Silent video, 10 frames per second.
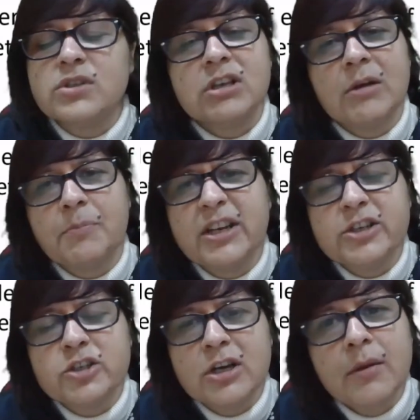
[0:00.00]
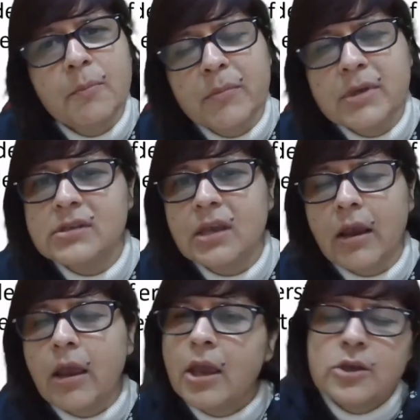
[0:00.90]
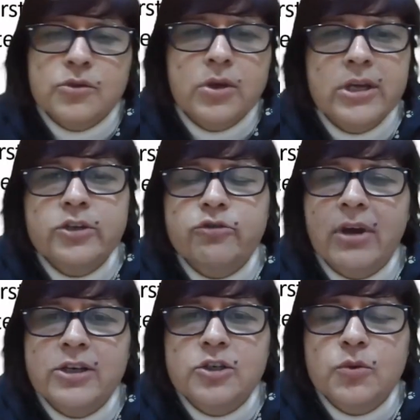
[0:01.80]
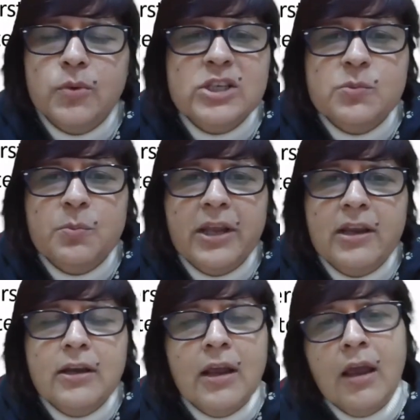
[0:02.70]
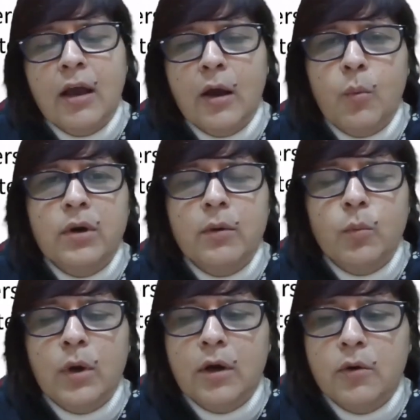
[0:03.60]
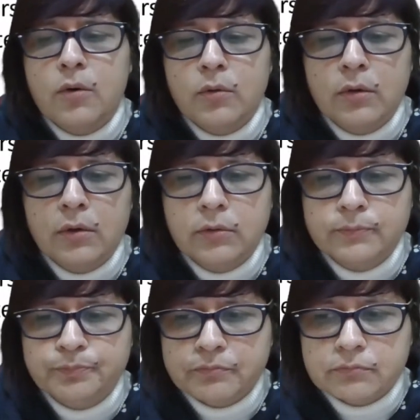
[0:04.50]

was completely missing. So he tried to explain how